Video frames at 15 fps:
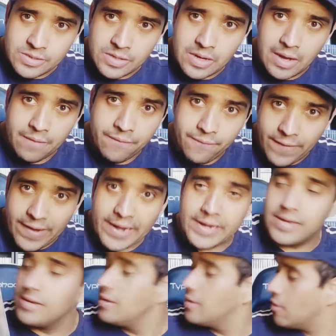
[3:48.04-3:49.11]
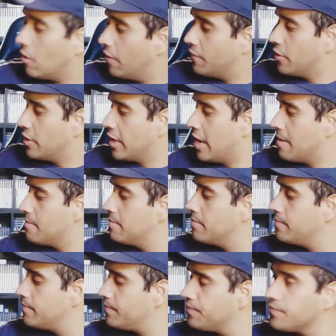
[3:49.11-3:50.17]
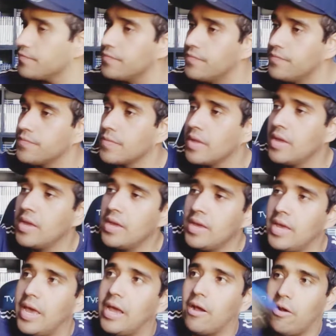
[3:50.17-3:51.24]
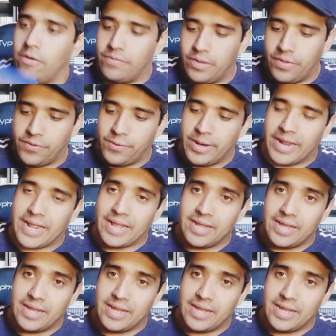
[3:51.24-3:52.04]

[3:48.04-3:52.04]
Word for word: a fine Call of Duty game. In Call of Duty 3,